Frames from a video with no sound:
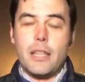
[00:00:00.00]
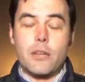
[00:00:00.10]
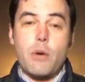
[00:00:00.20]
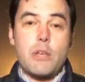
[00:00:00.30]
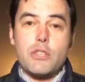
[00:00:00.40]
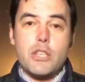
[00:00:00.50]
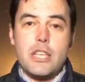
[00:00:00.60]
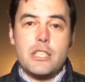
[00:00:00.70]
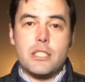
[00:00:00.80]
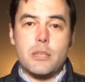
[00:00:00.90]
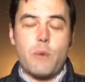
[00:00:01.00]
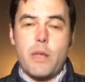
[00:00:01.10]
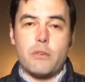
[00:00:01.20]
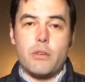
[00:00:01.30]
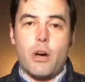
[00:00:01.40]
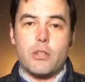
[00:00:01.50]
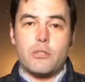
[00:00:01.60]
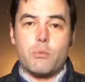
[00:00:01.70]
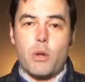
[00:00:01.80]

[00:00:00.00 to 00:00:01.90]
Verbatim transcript: the question is whether or not